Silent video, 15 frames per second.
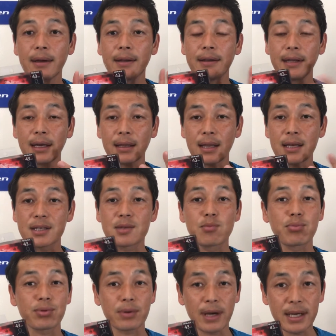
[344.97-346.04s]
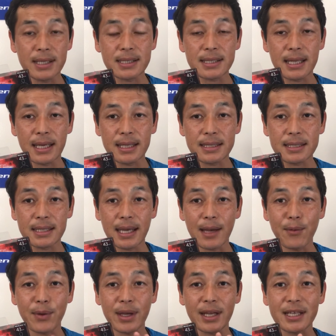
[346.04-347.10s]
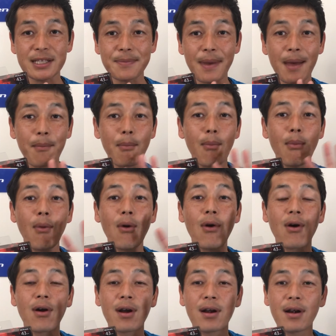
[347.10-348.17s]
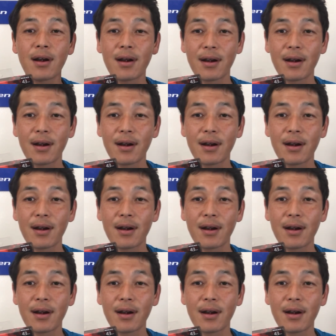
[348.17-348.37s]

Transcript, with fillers: necklace, bracelets, and we can expand more